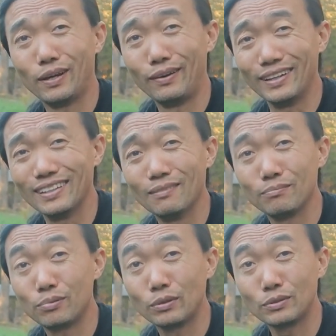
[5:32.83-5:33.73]
All right, I'm
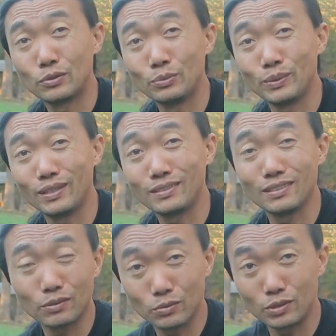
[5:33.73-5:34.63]
approaching 2 minutes
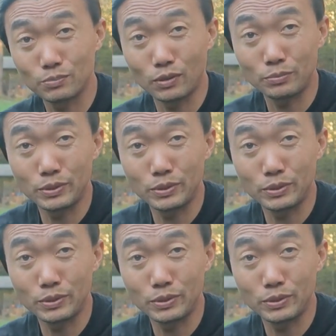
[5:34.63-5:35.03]
and I was only supposed